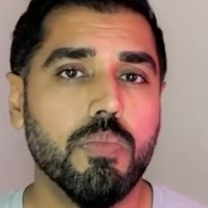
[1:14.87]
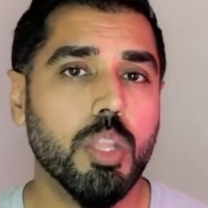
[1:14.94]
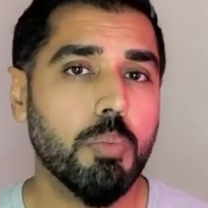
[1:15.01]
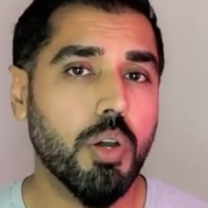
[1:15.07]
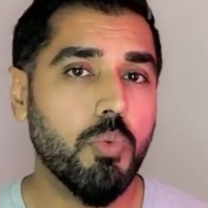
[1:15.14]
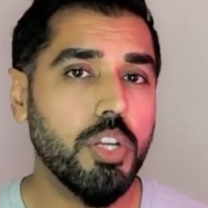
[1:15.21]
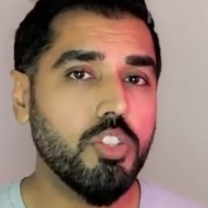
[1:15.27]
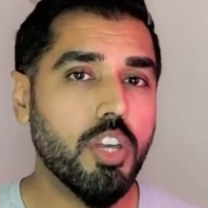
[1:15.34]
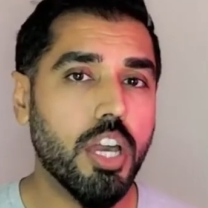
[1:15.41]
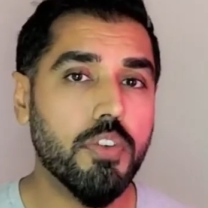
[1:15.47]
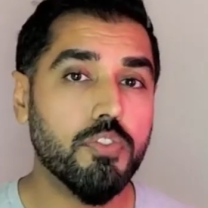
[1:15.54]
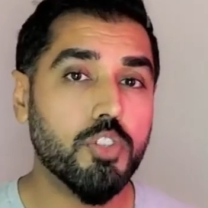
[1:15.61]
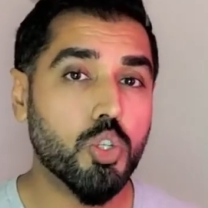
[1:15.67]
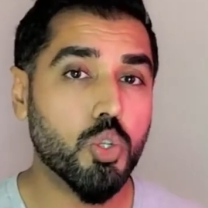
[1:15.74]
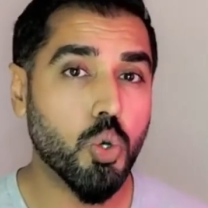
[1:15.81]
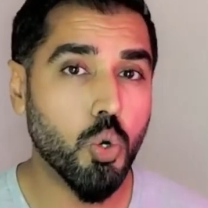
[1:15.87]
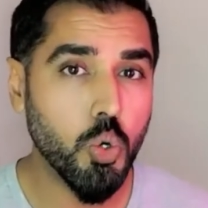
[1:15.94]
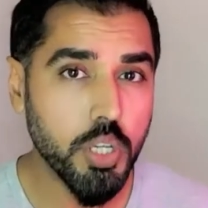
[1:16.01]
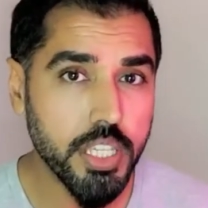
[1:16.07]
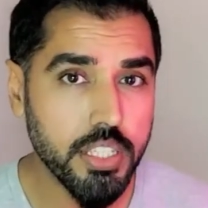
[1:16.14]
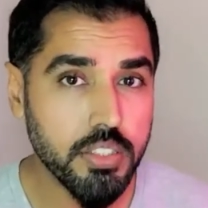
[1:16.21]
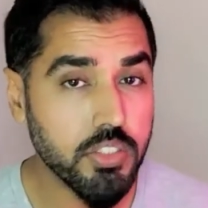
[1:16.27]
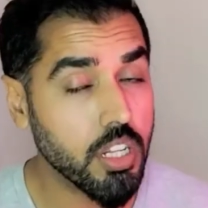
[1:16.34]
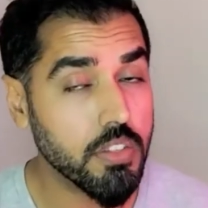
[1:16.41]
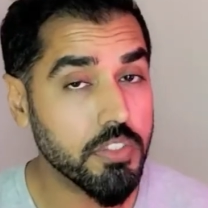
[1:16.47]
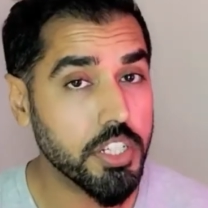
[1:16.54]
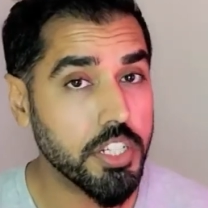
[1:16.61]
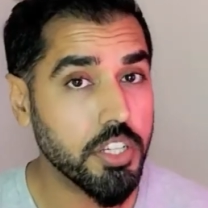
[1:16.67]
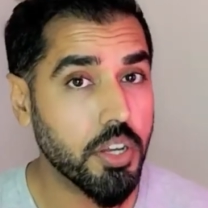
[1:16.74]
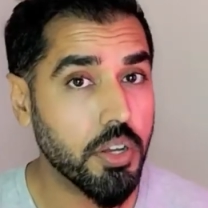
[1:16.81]
But when you have talking style
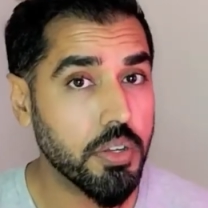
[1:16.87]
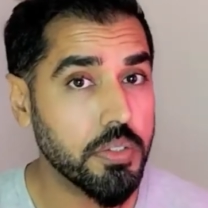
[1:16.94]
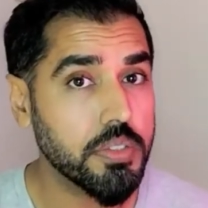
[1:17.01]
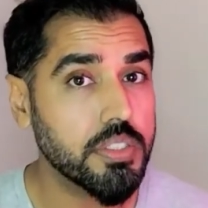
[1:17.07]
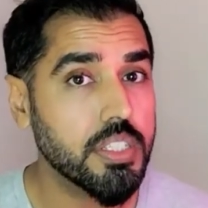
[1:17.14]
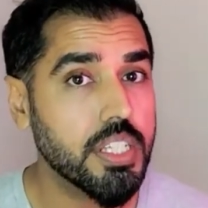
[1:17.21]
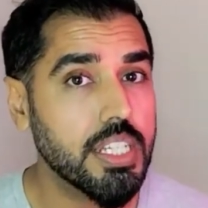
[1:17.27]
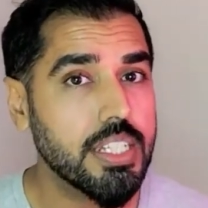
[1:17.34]
videos,